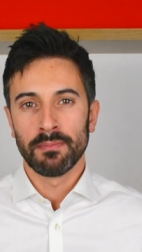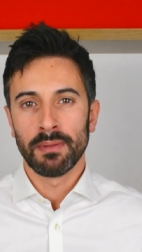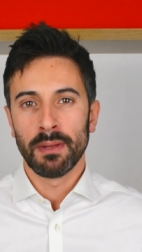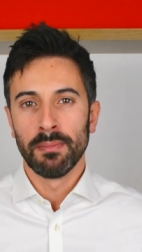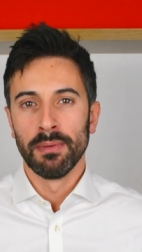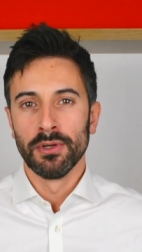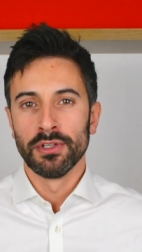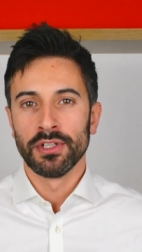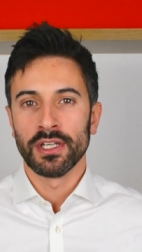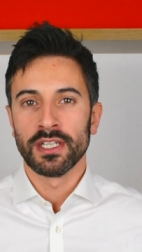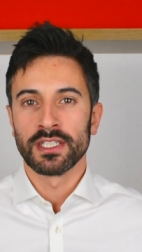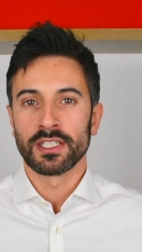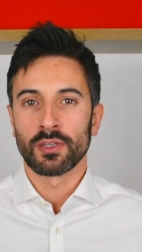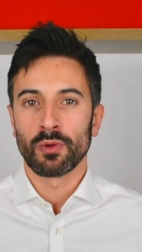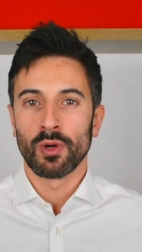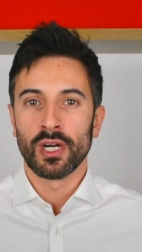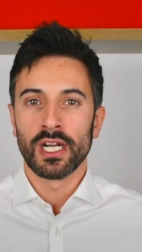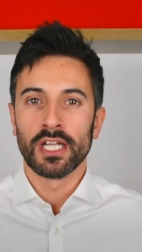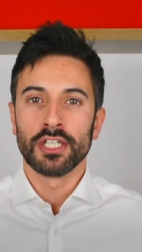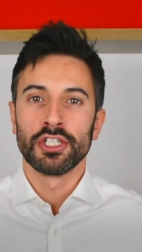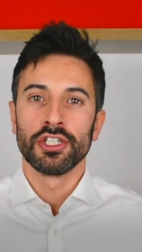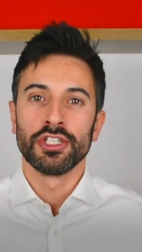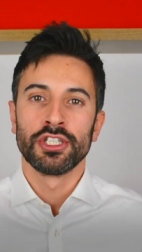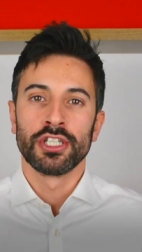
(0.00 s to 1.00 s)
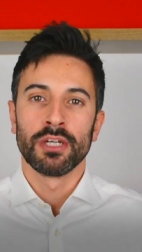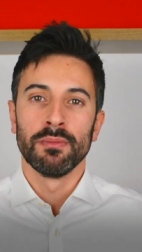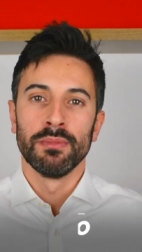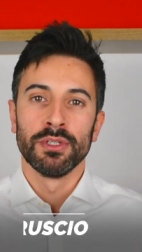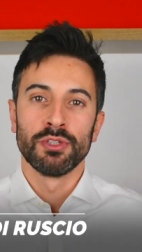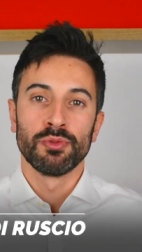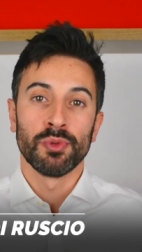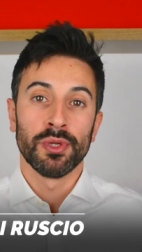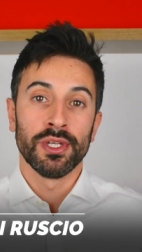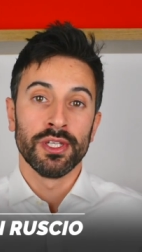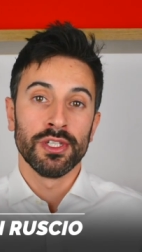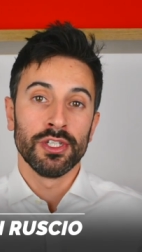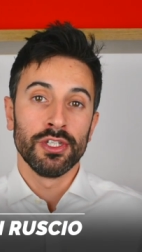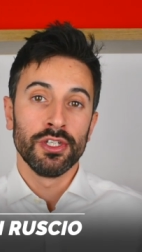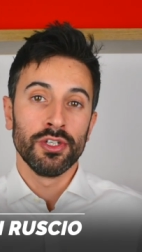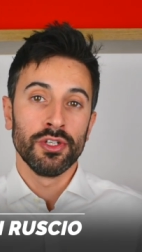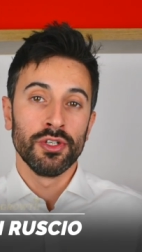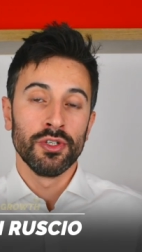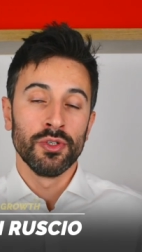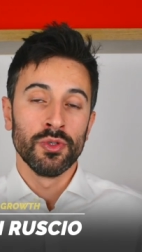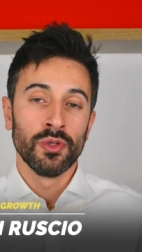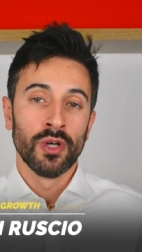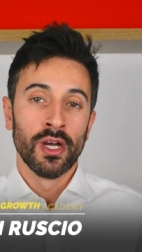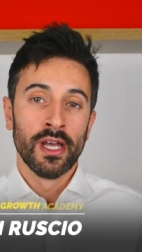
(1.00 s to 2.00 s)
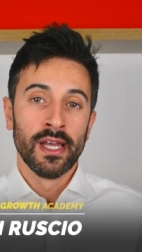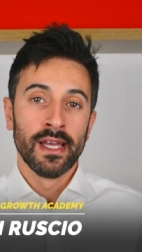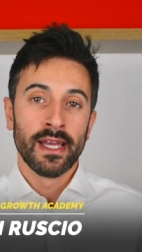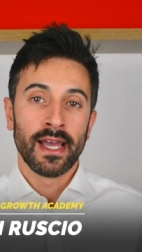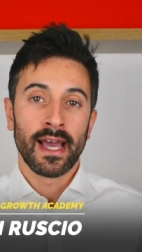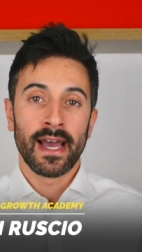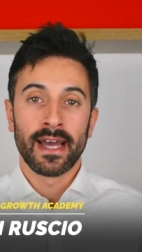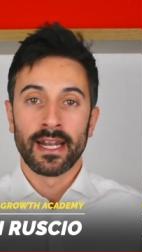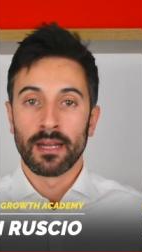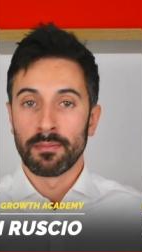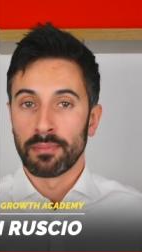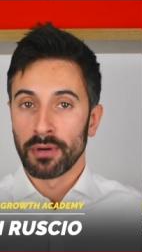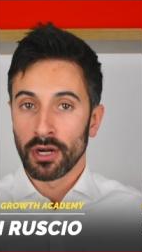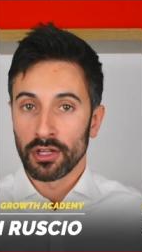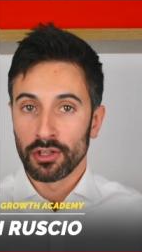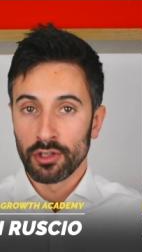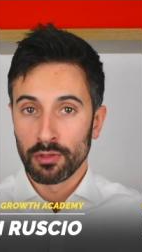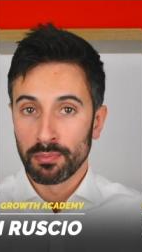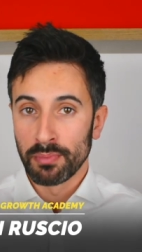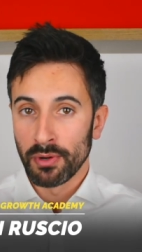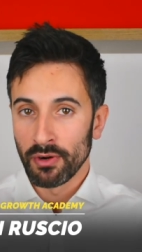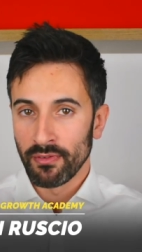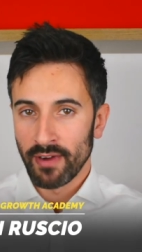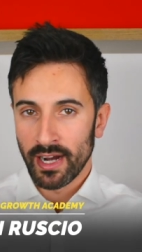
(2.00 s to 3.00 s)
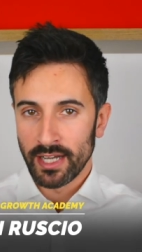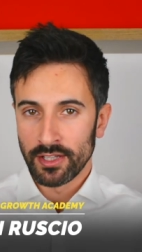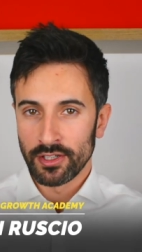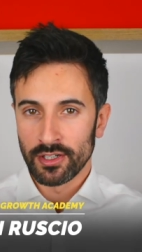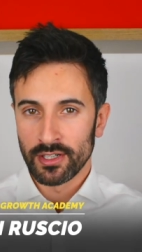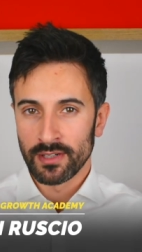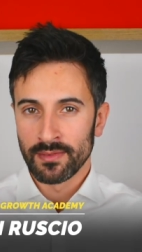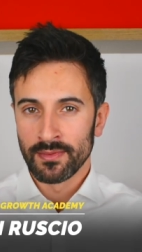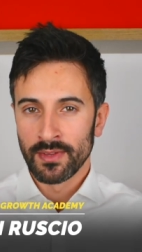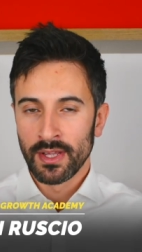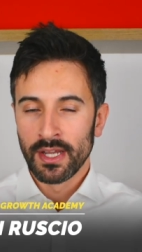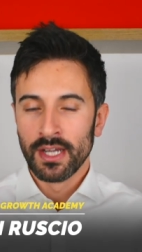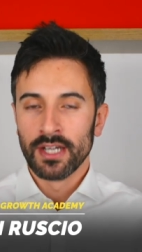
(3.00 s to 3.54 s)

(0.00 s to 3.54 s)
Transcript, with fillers: Simply put, it's a relationship between you and a product provider.